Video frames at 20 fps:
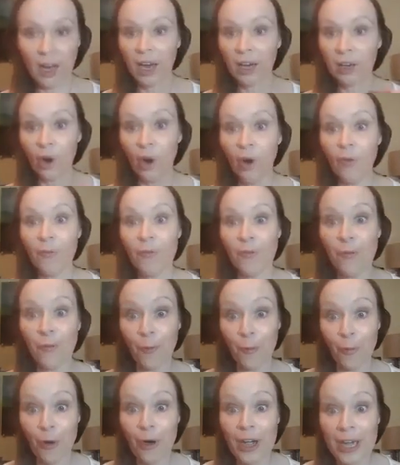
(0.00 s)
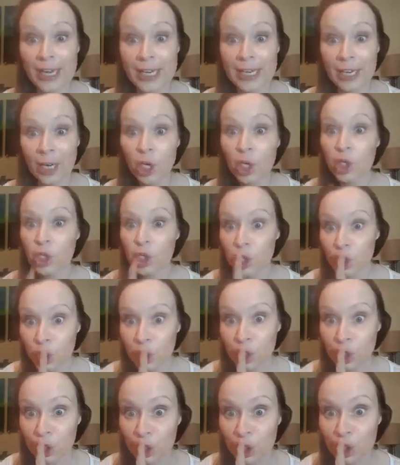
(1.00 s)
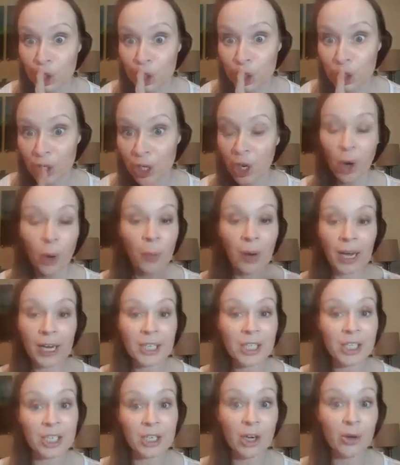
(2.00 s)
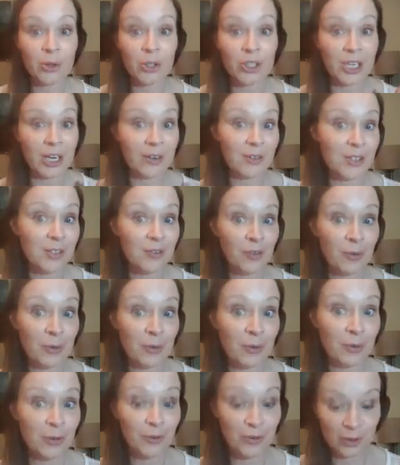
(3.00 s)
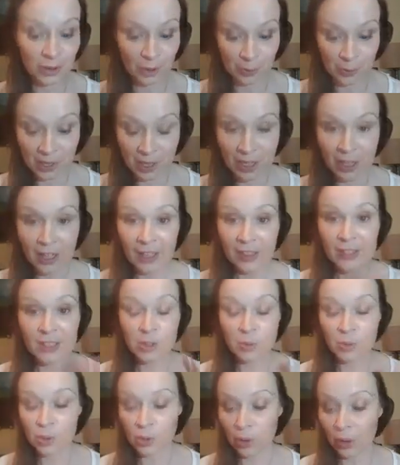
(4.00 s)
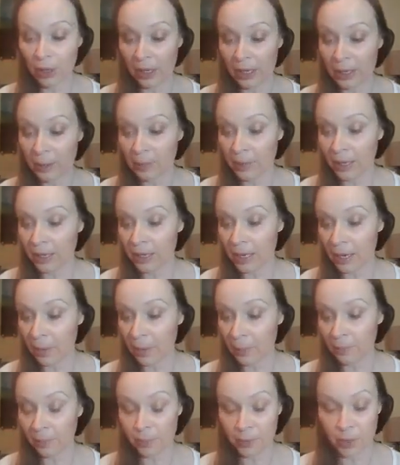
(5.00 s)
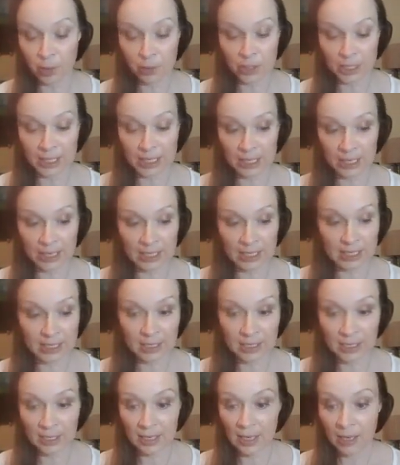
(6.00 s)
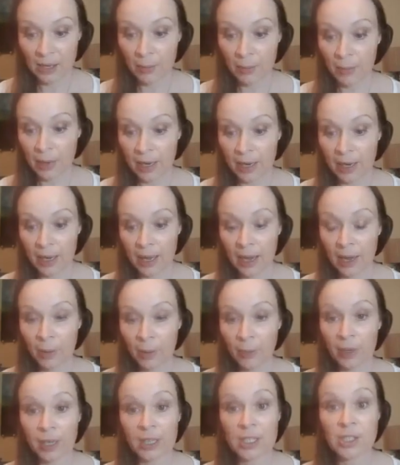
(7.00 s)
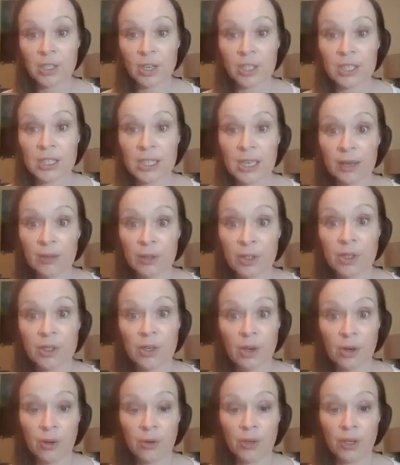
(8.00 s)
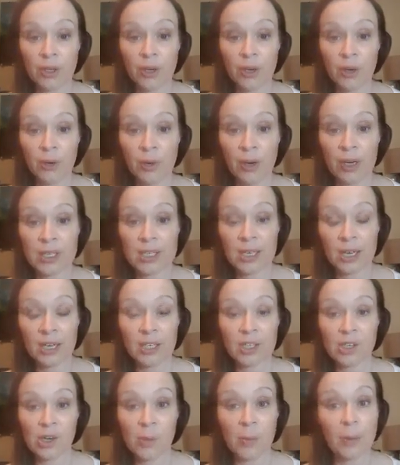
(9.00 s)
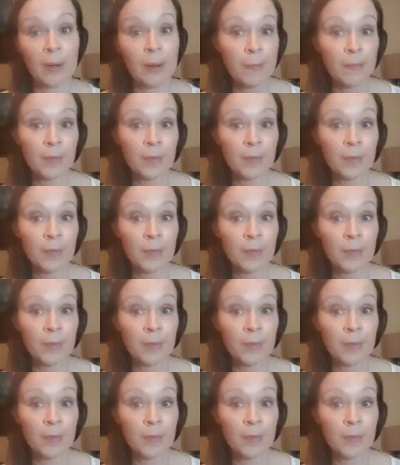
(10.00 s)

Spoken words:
I got free. Shh. Well, actually, no, shout it from the rooftops. This was all in my beauty kit when I started out. So, you know, I signed up.